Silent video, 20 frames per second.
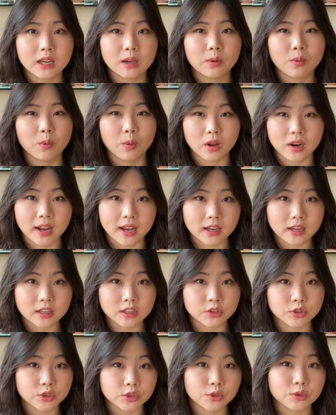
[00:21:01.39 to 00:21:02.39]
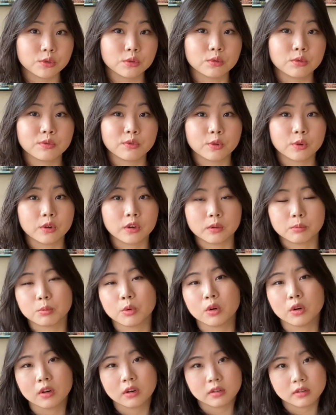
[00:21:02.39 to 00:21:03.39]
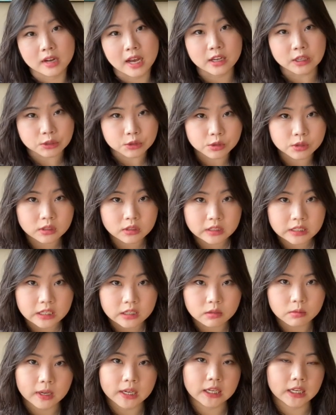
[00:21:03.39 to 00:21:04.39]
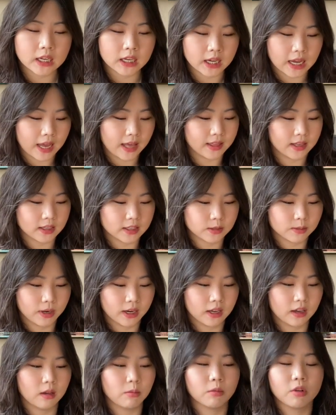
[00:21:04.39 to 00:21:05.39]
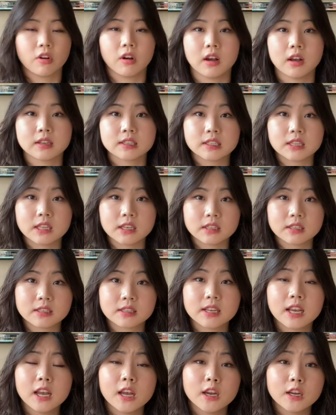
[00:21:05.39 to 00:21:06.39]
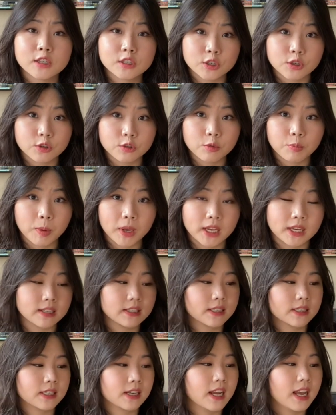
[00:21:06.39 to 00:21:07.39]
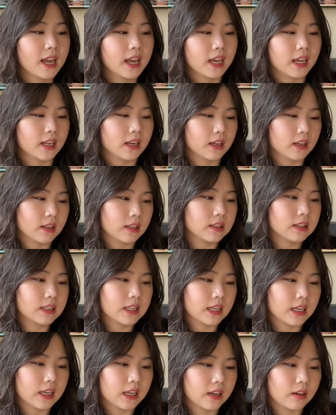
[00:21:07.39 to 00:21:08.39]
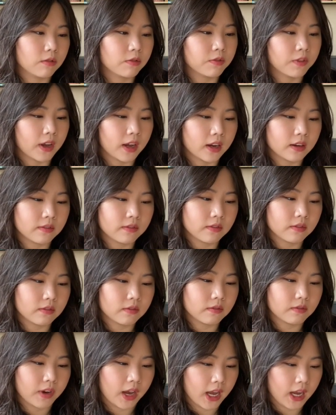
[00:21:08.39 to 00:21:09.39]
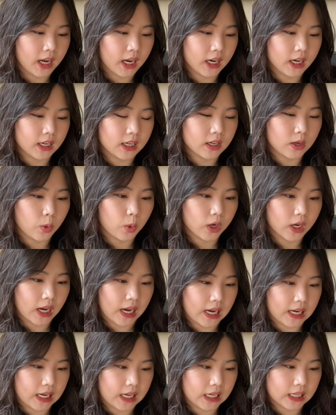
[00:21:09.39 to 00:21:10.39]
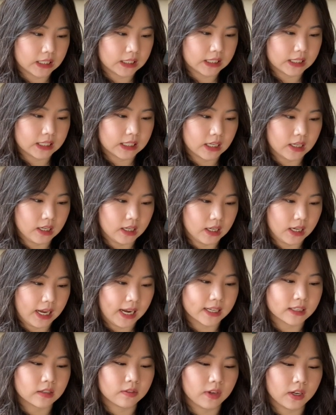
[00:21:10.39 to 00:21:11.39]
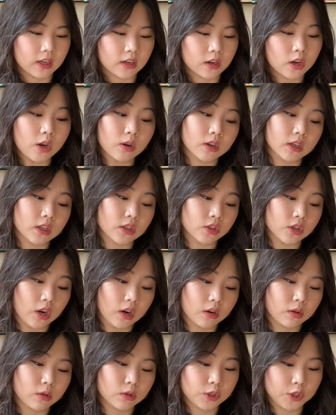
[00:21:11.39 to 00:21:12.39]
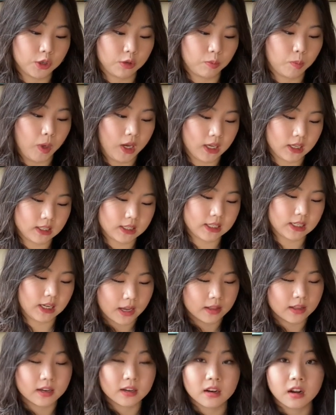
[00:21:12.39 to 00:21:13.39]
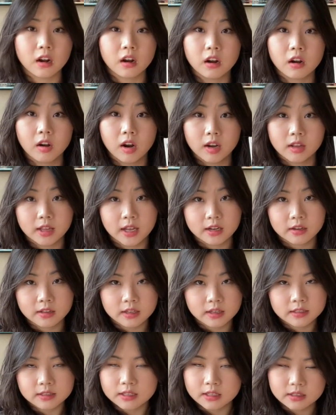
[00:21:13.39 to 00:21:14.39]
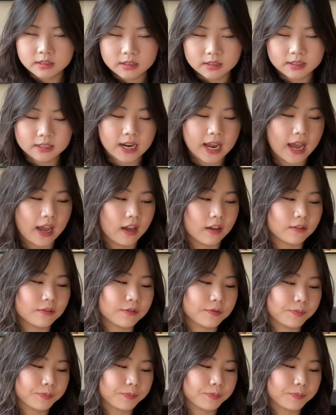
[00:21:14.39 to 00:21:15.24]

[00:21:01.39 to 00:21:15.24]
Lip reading: what I could do for a more natural teeth whitening, and that's where I came across this toothpaste. It is the Fine Vine Organics activated coconut charcoal toothpaste. There are a lot of things that it doesn't have.